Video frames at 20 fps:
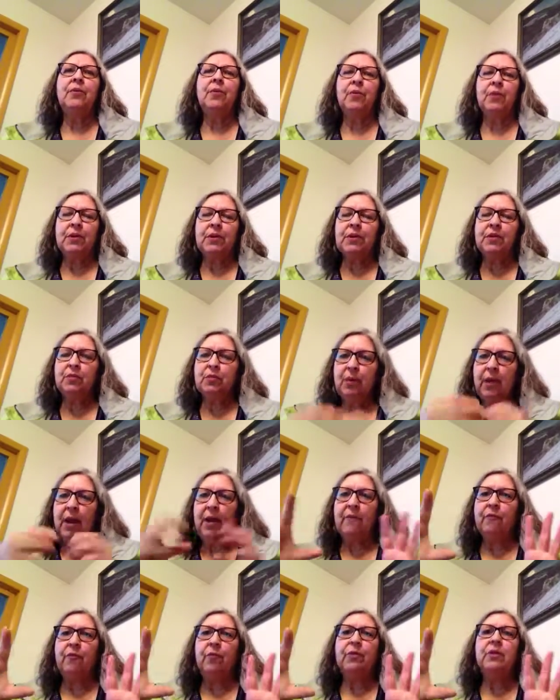The reasons we
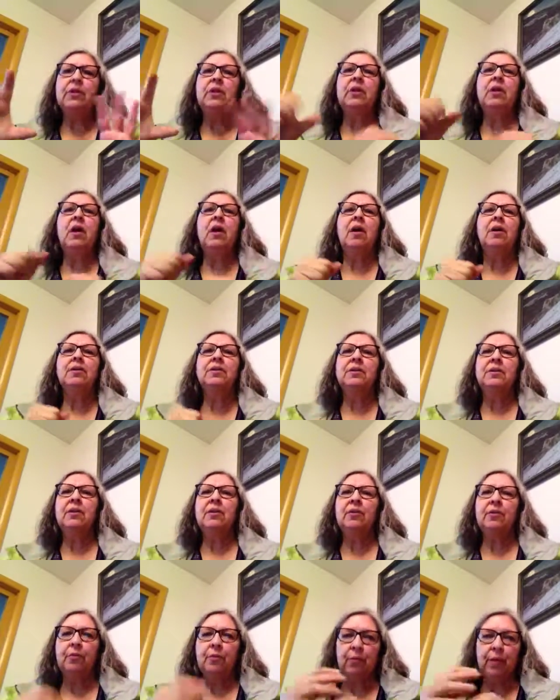have rules and laws,
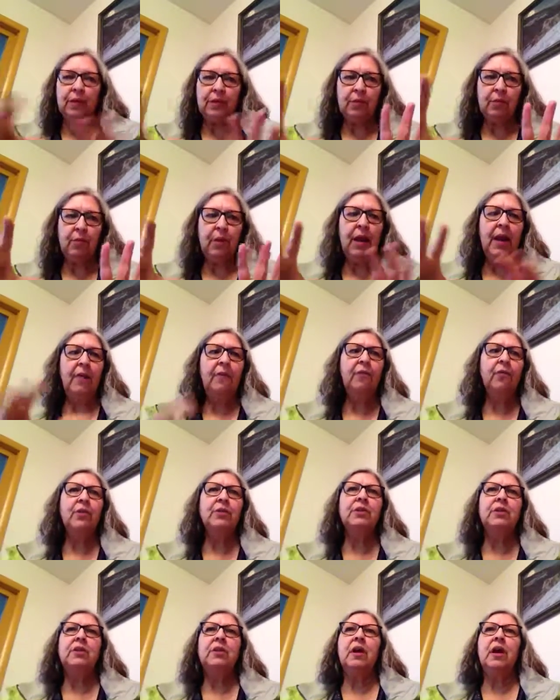the reason we have
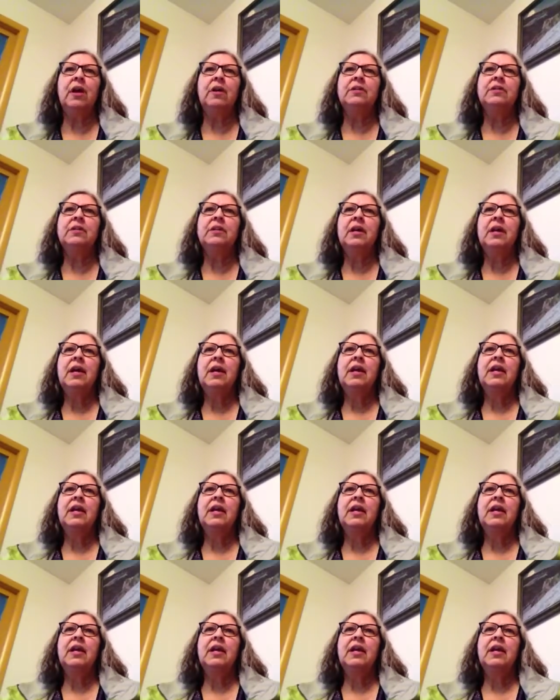rules and laws